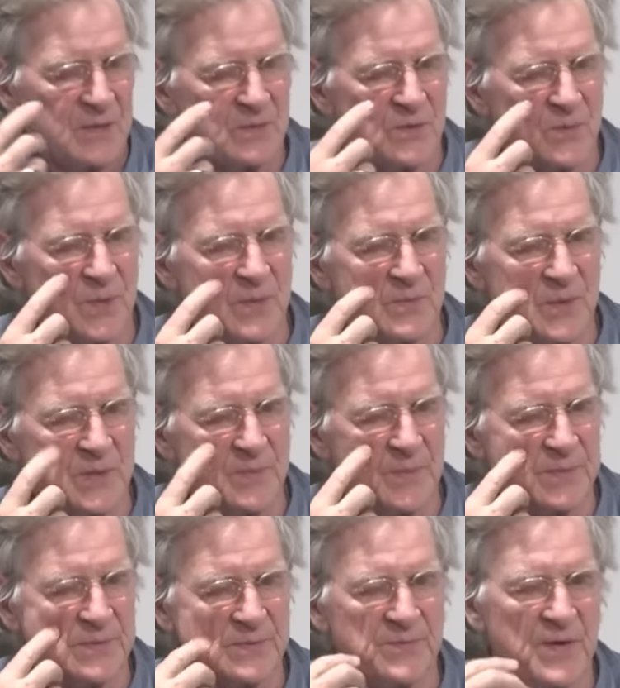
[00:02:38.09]
So the way we
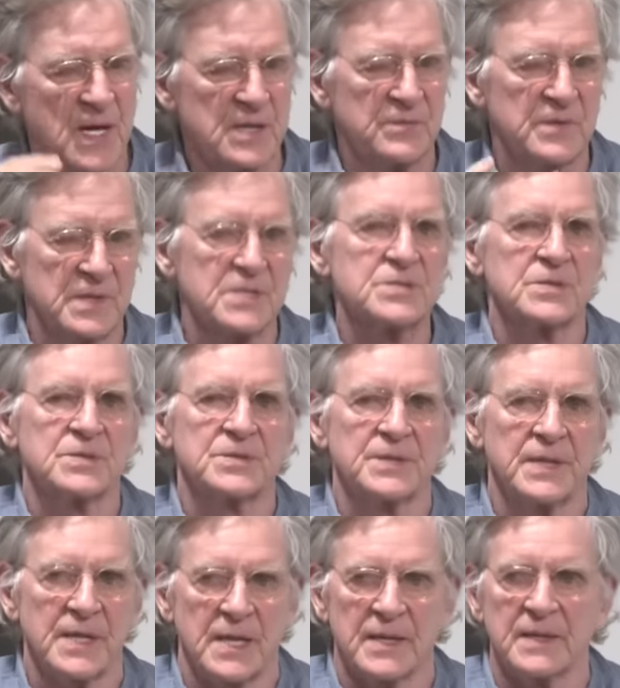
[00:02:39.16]
would define religion
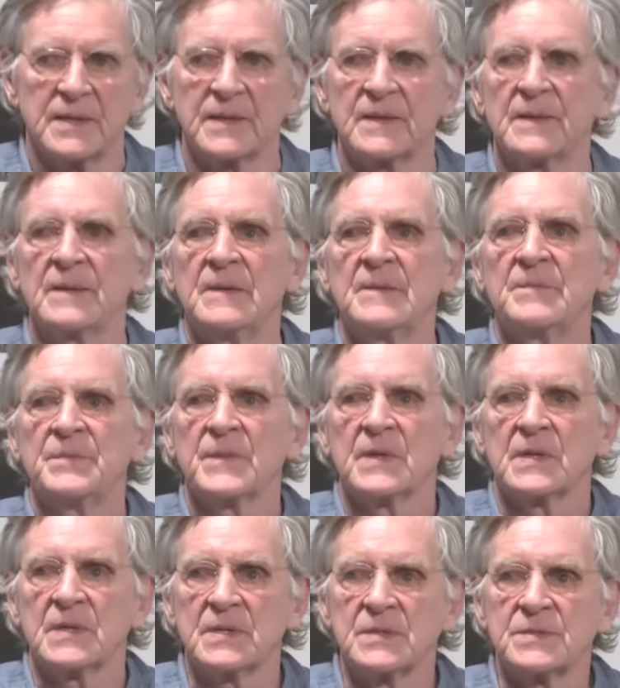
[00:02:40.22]
today
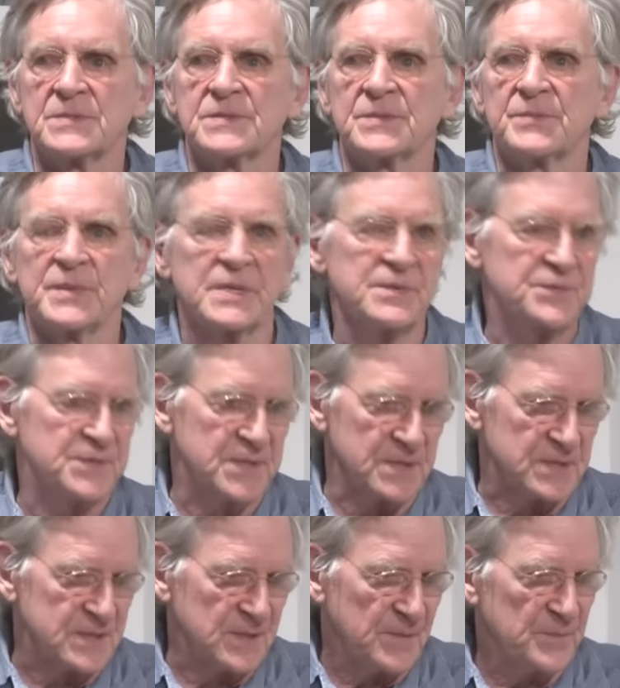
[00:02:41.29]
is belief
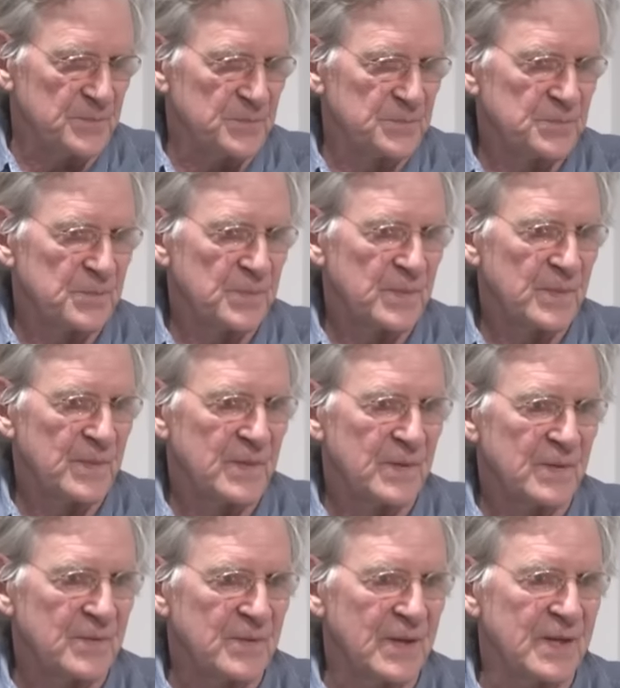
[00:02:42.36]
system,
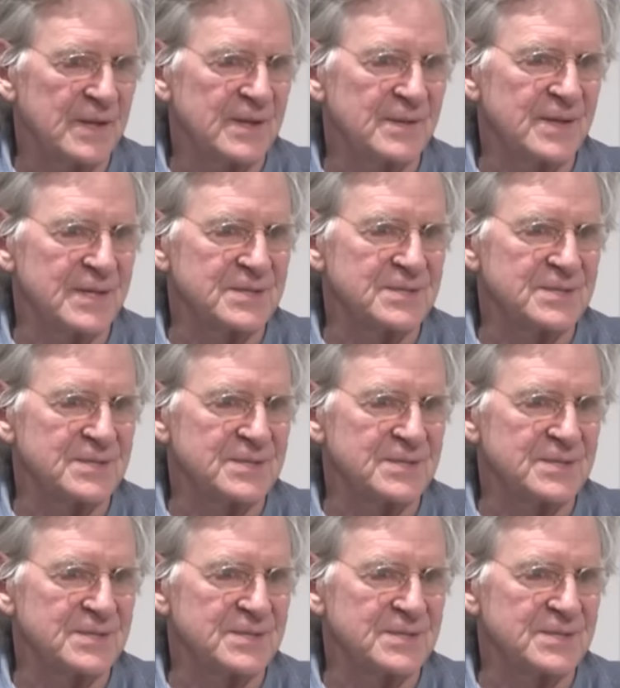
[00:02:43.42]
right? And